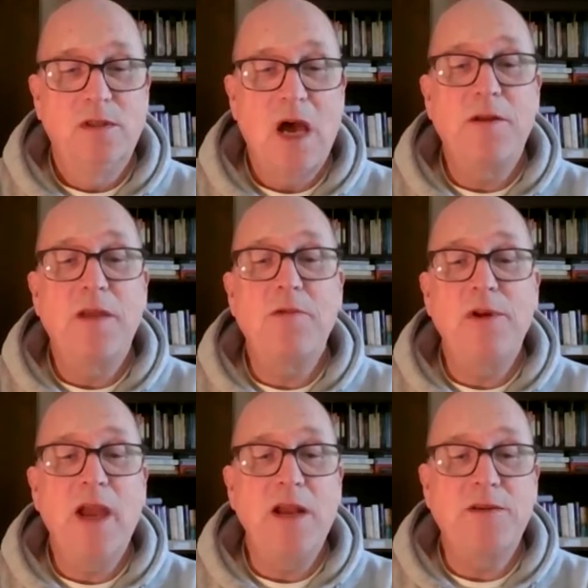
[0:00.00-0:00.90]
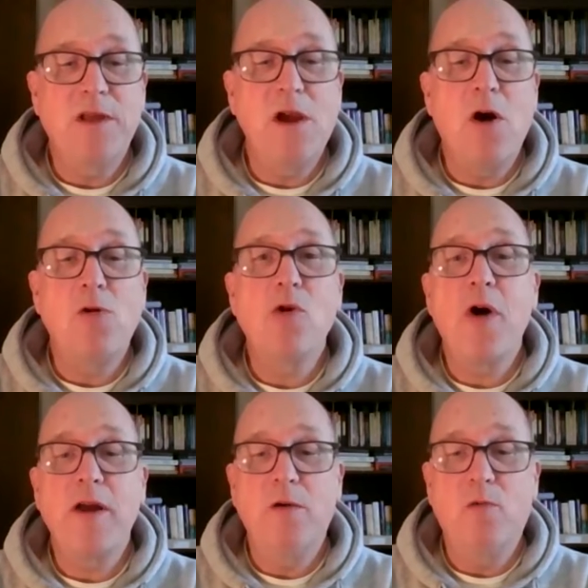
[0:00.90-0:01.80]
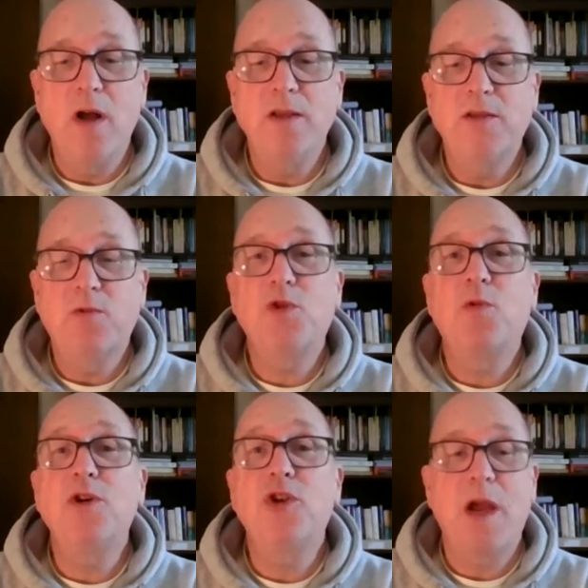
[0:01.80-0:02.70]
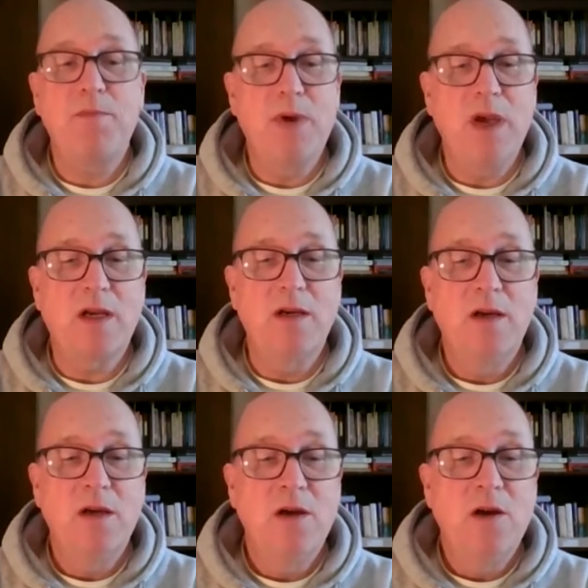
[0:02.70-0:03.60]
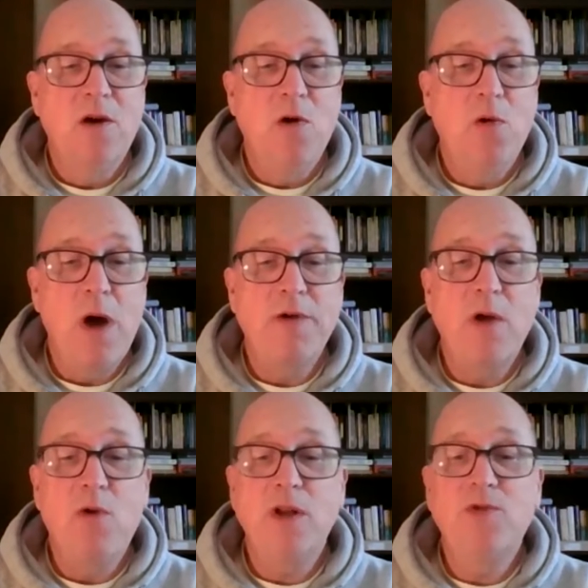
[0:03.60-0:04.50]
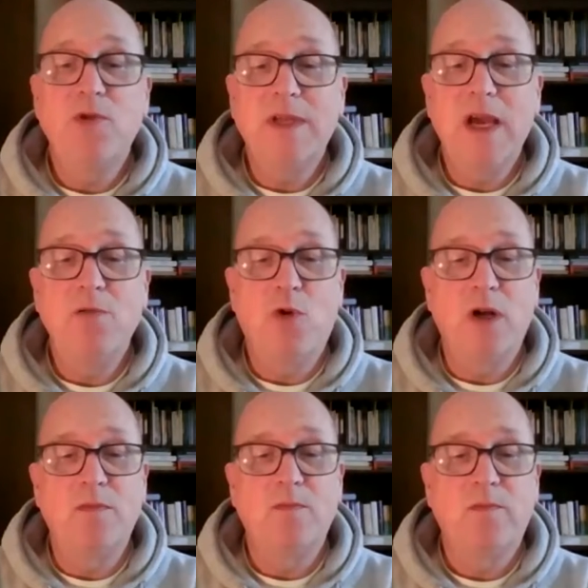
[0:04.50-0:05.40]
How do they relate? Do they all go on at once? Which one should I pick? Why would I want to attend one?